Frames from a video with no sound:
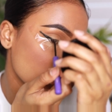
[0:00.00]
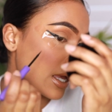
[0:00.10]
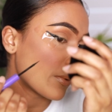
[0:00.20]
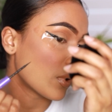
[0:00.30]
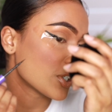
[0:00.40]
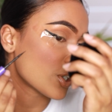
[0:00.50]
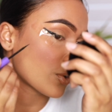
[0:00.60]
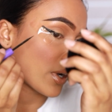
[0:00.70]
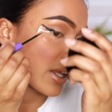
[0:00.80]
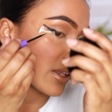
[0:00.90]
And once you
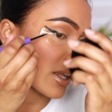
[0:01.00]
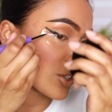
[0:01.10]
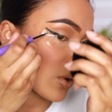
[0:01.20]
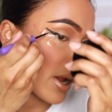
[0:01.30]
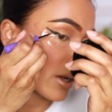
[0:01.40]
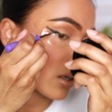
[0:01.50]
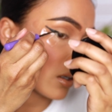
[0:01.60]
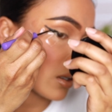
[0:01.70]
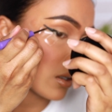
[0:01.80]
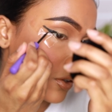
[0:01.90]
create that
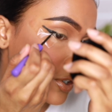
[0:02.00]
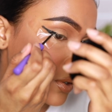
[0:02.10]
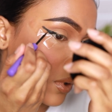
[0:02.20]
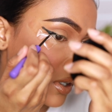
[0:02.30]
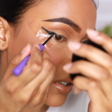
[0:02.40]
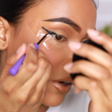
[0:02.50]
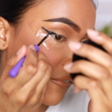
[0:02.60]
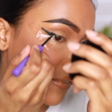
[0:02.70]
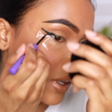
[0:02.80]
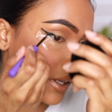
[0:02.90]
triangle, you just want to
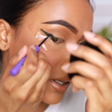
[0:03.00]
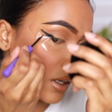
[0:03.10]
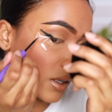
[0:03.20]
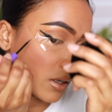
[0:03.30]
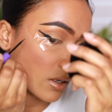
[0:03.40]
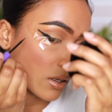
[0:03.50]
start filling it in.